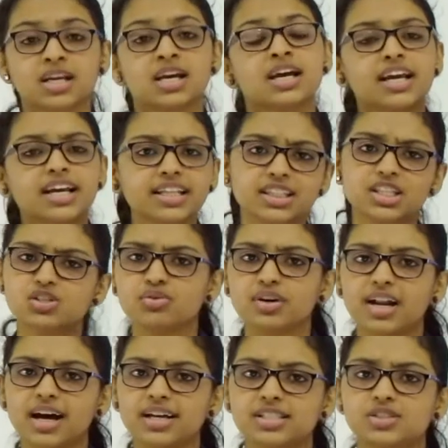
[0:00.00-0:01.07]
Hind
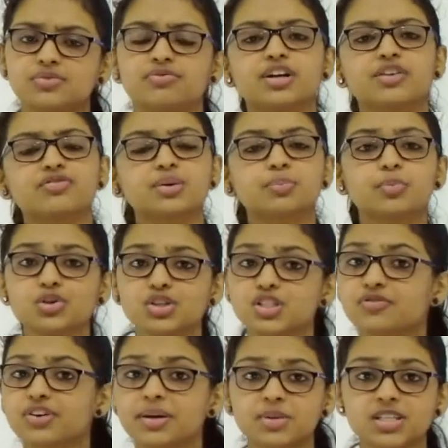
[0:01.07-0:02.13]
Swaraj, one of the most
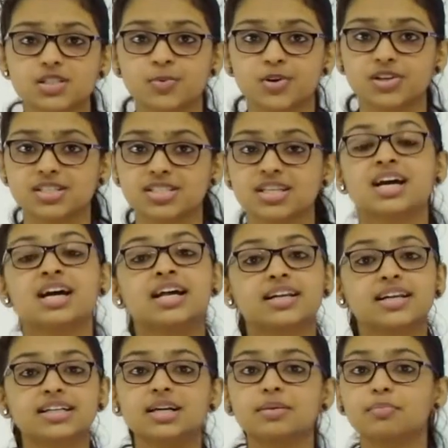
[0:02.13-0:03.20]
famous books
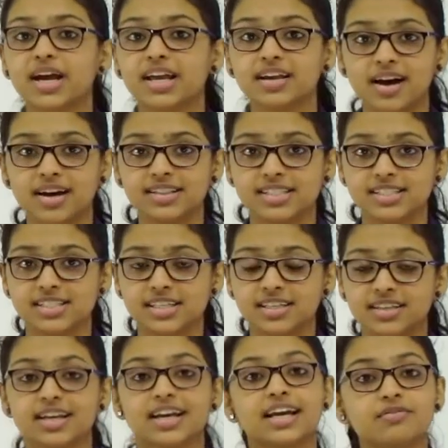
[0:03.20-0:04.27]
written by Gandhiji,
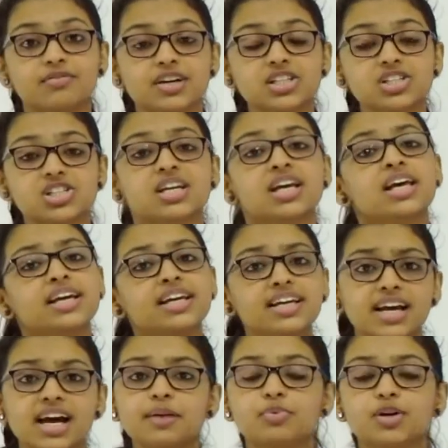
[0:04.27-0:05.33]
in which he
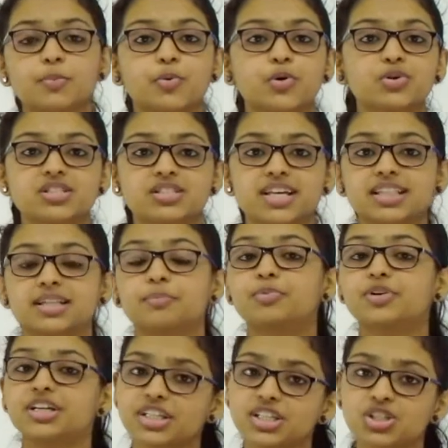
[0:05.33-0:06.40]
had proposed that the
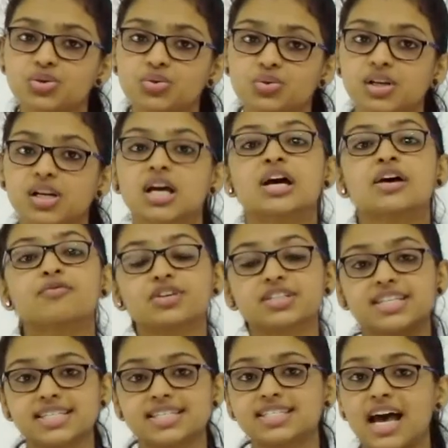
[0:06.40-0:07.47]
British rule was
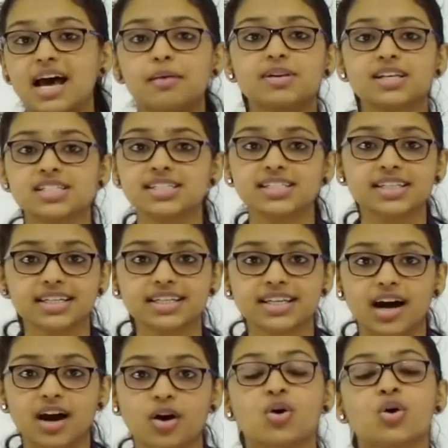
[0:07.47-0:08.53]
established in
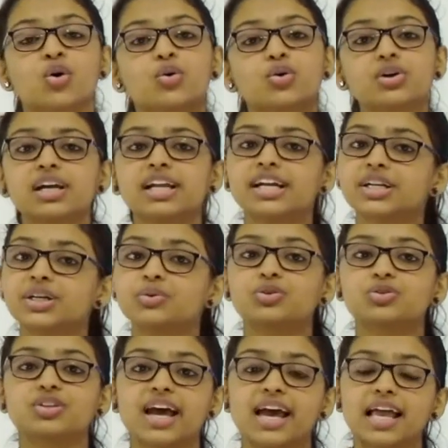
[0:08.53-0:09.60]
India only due
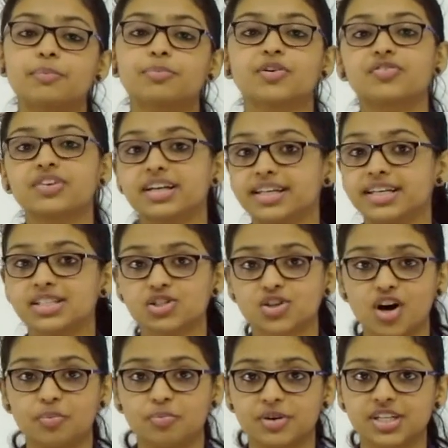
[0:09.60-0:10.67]
to the help of Indians'
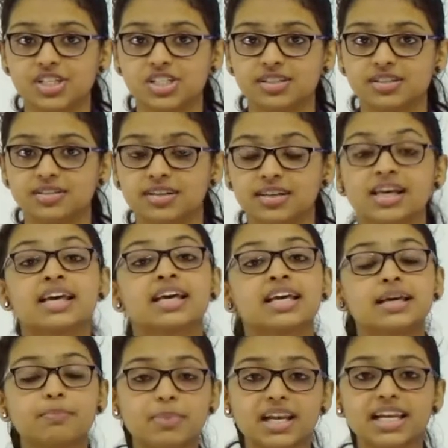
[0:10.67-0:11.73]
cooperation.
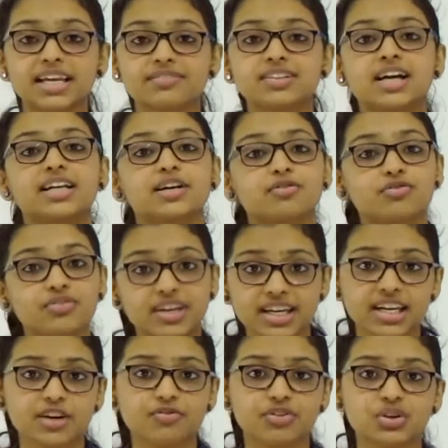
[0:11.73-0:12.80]
He believed that if we
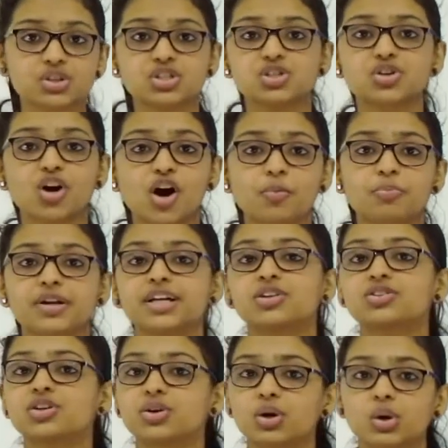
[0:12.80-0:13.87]
refuse to cooperate to
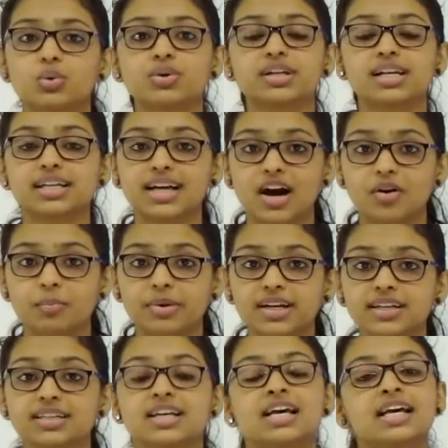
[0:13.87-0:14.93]
the colonial government,
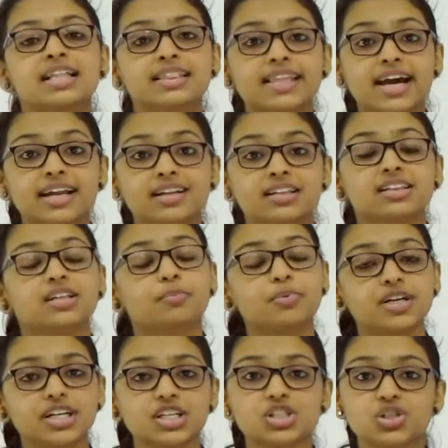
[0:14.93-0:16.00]
then the
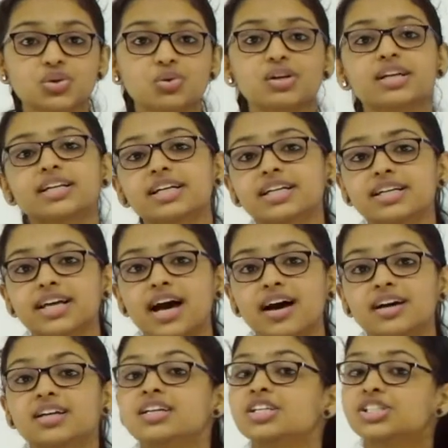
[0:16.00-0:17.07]
British rule in India
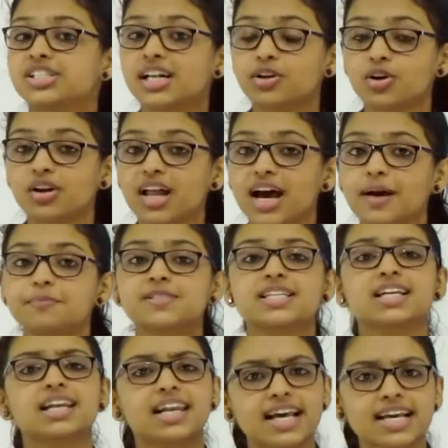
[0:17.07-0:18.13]
shall collapse
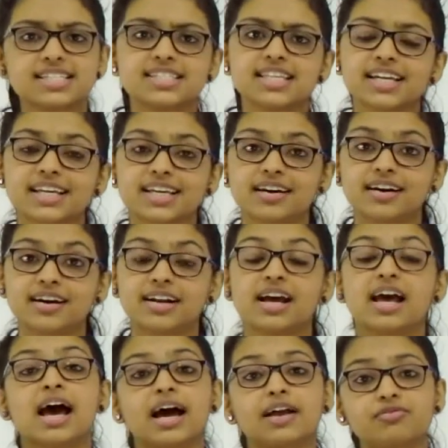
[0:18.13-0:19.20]
in less than a year
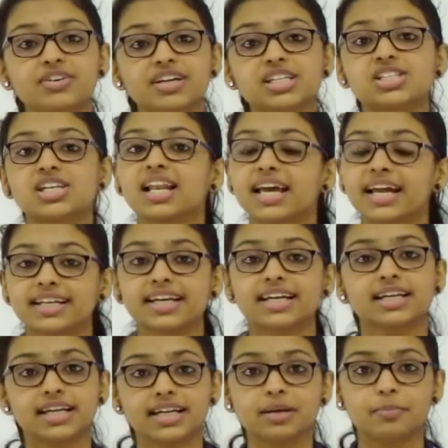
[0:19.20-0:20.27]
and we shall attain
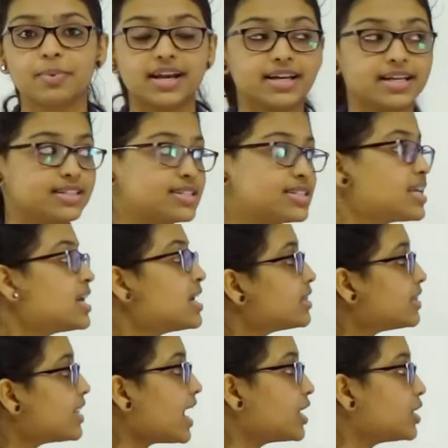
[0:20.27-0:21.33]
independence,
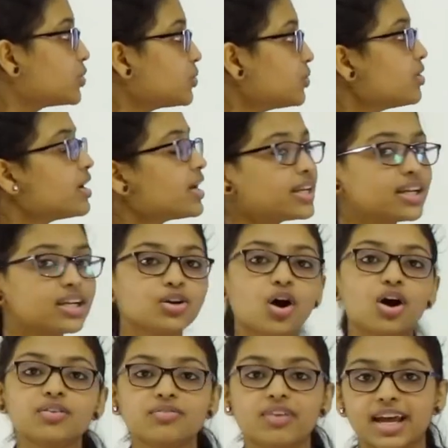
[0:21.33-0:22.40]
that too in a
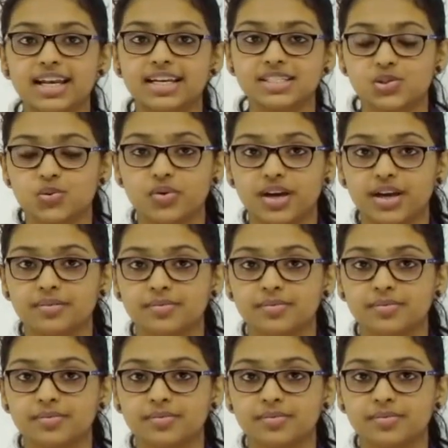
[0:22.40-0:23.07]
non-violent way.